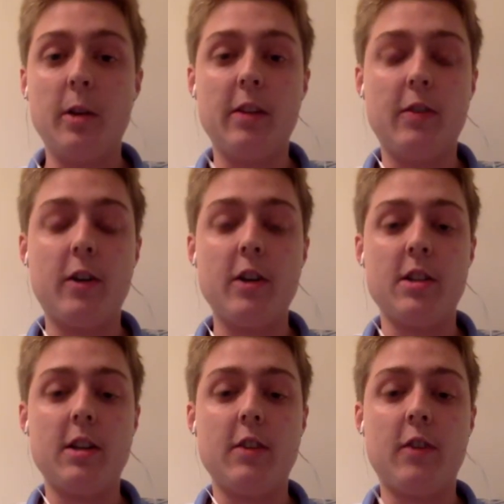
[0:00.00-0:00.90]
His first
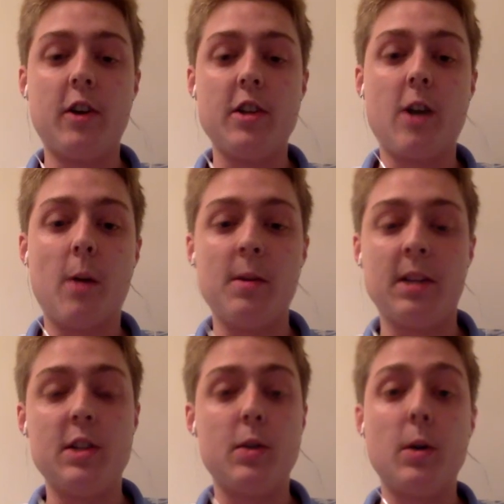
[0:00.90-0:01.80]
start was
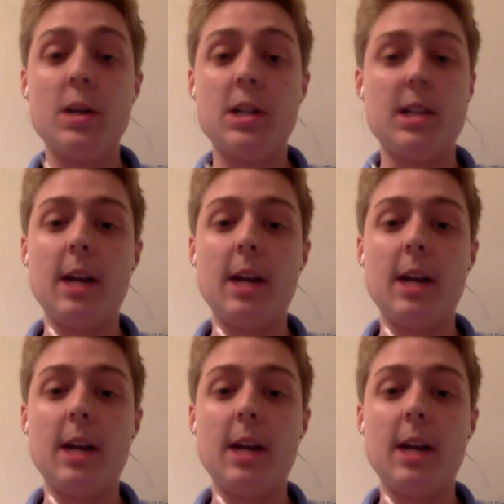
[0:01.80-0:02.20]
against Georgia State.